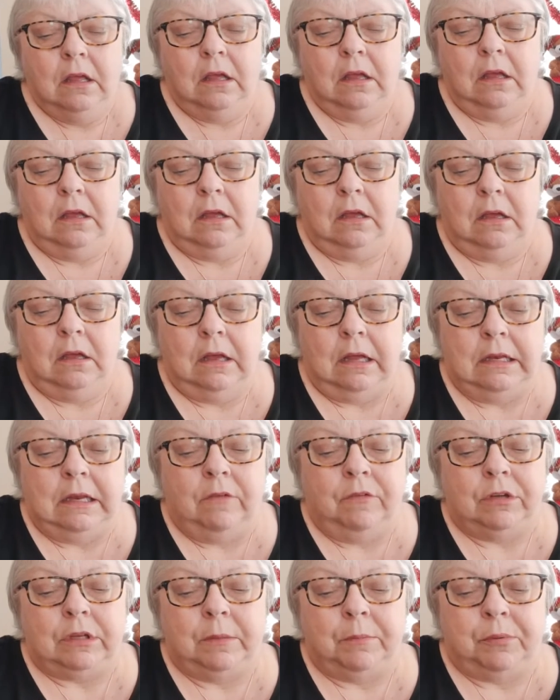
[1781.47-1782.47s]
uh, I
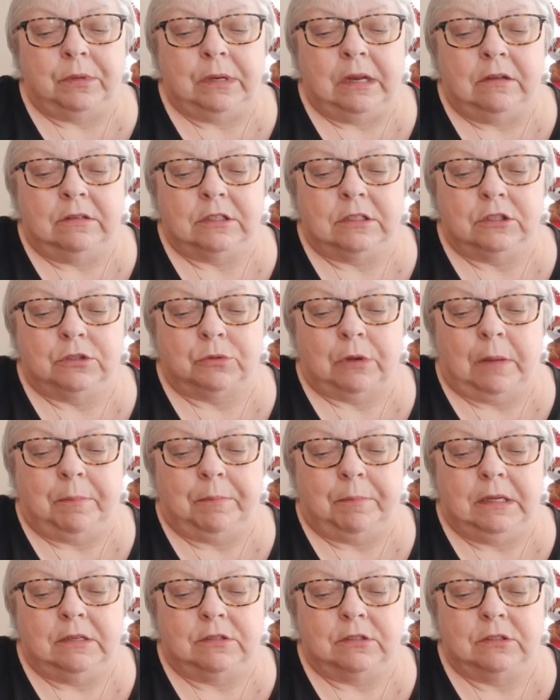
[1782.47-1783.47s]
never can pronounce this right,
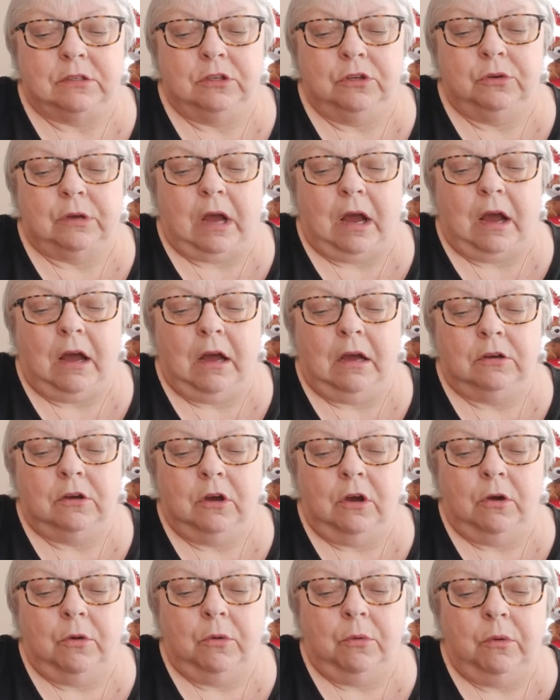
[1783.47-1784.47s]
but it's
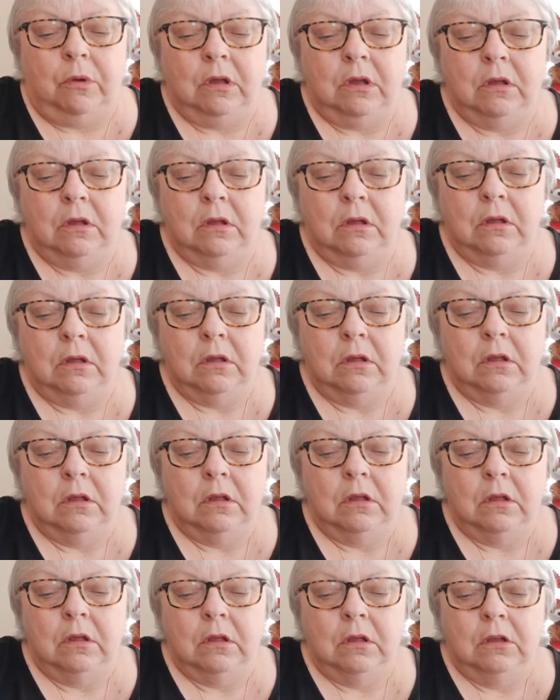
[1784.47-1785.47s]
Yukago,
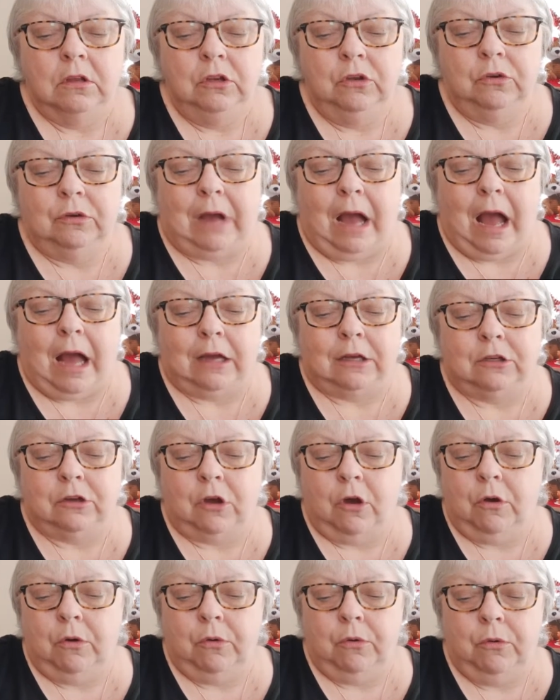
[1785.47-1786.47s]

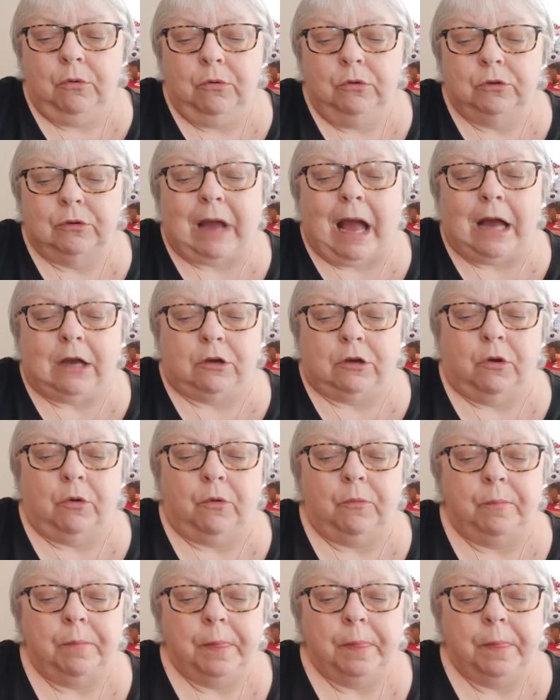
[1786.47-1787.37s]
Yukako, Yukago.